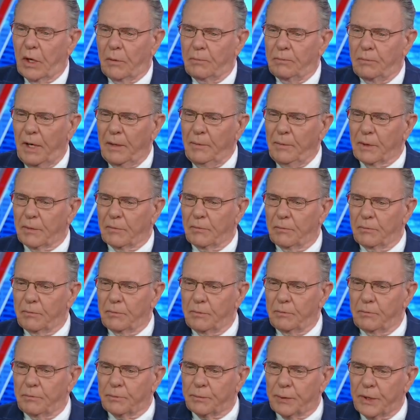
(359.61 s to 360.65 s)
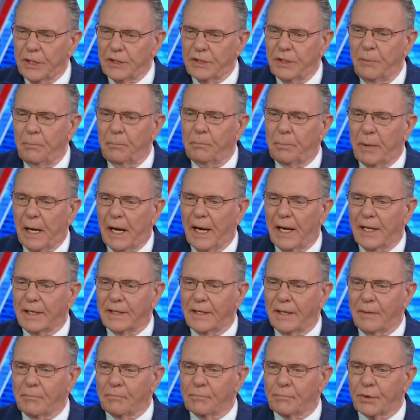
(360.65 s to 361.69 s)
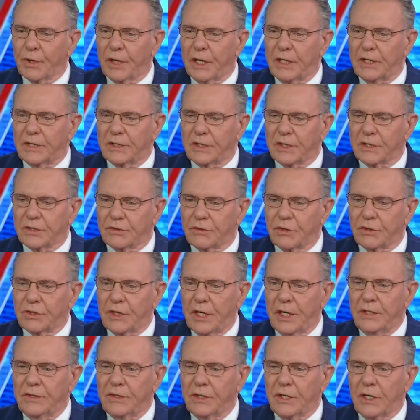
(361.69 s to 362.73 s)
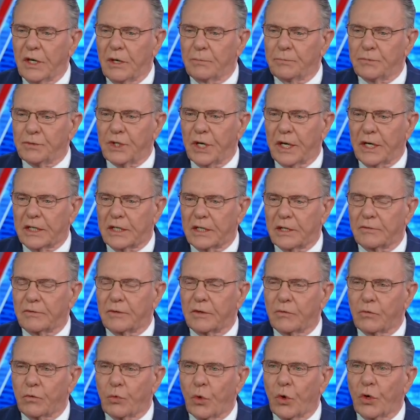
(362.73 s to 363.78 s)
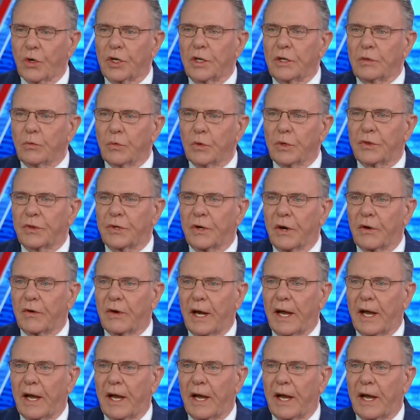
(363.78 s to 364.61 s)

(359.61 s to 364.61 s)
Remember, President Biden embraced the strategic objective of working with our